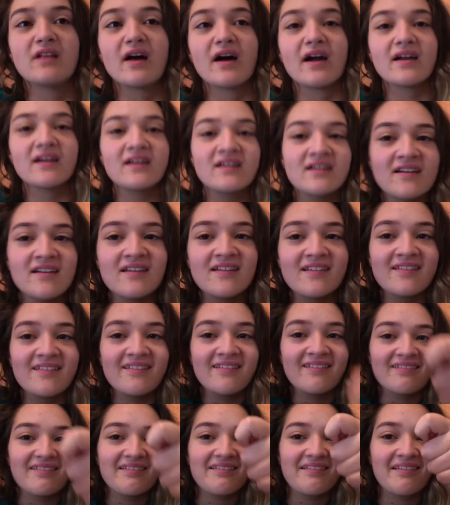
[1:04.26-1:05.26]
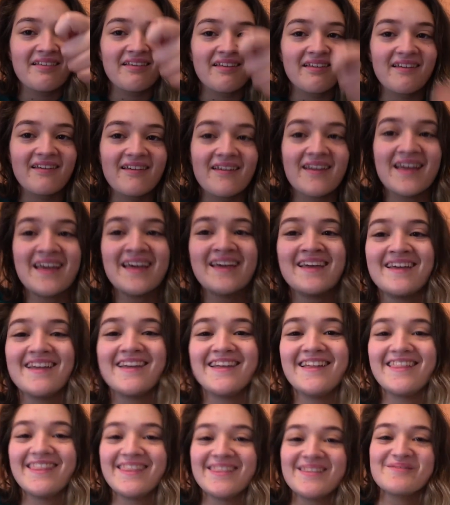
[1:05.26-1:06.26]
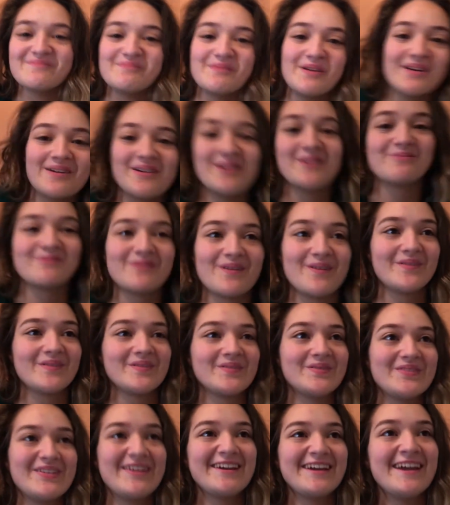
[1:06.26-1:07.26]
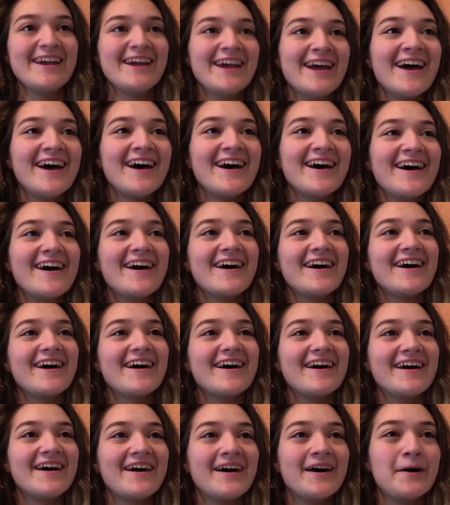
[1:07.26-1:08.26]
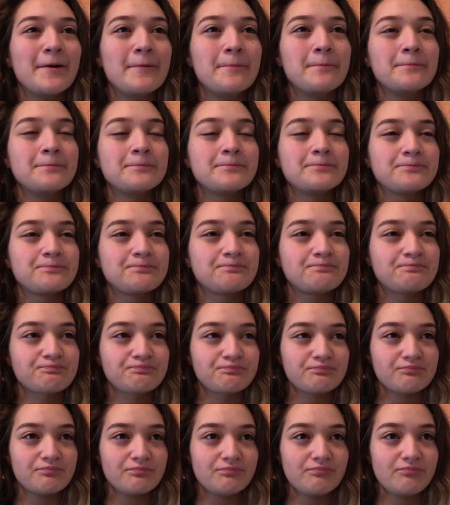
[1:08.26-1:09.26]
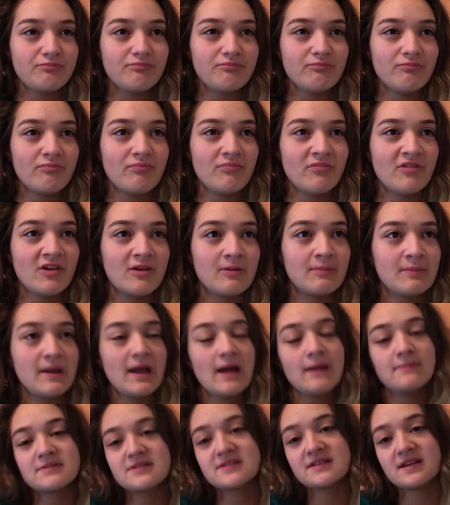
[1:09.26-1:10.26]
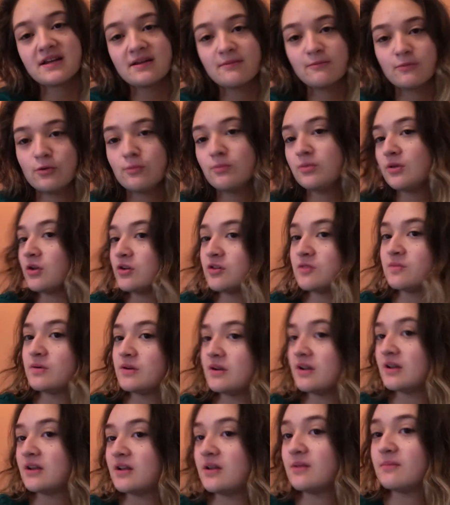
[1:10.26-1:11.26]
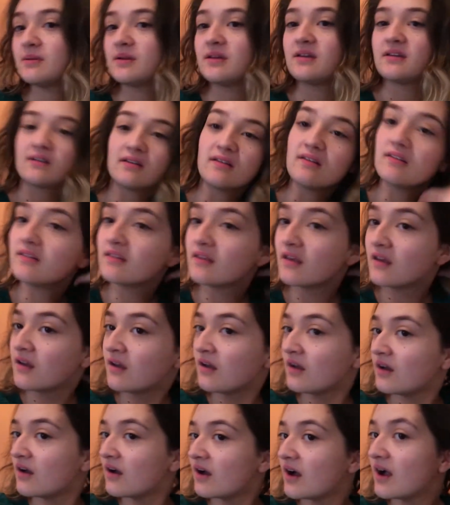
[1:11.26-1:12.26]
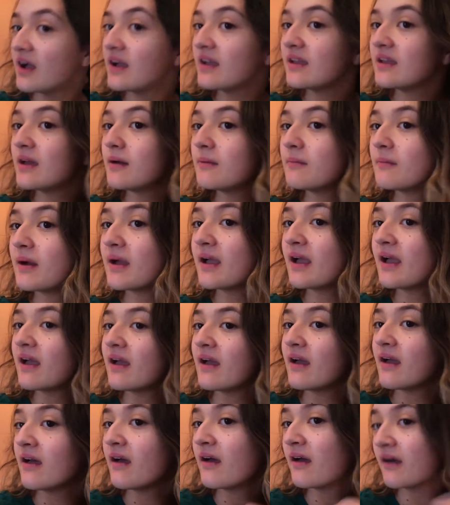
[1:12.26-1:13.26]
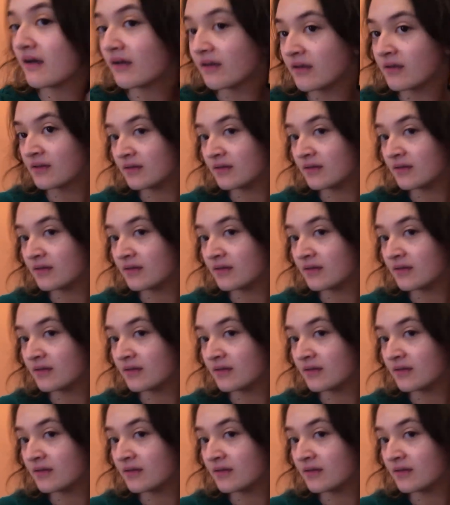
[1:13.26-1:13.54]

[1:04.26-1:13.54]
like in the mirror probably. But yeah, I'm just getting more blonde put in it because I get my hair